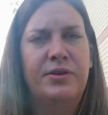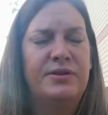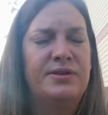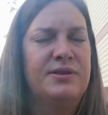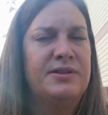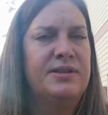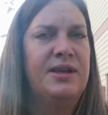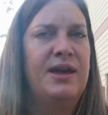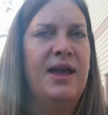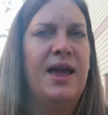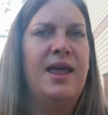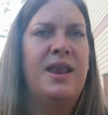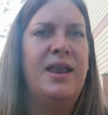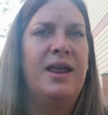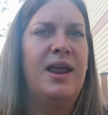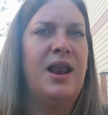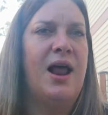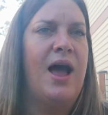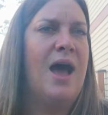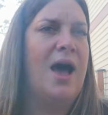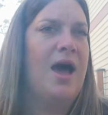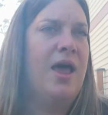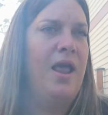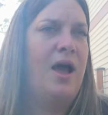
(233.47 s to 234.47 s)
just getting it
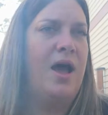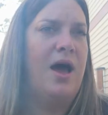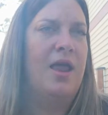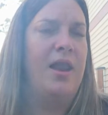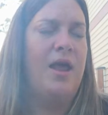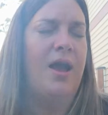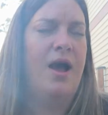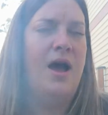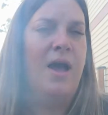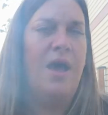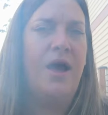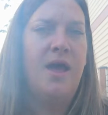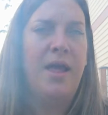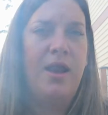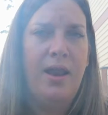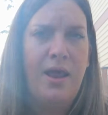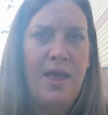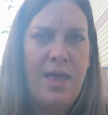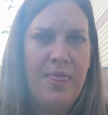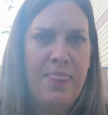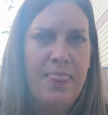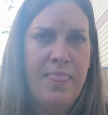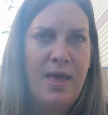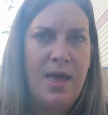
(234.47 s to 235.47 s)
hot, hot, hot,
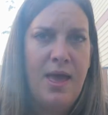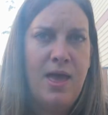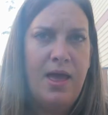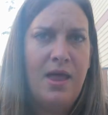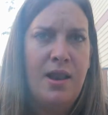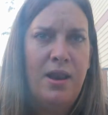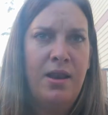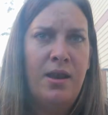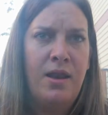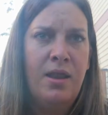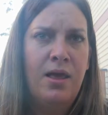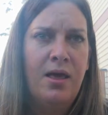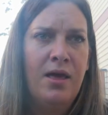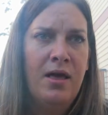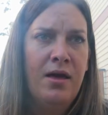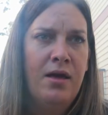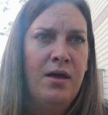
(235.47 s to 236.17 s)
and then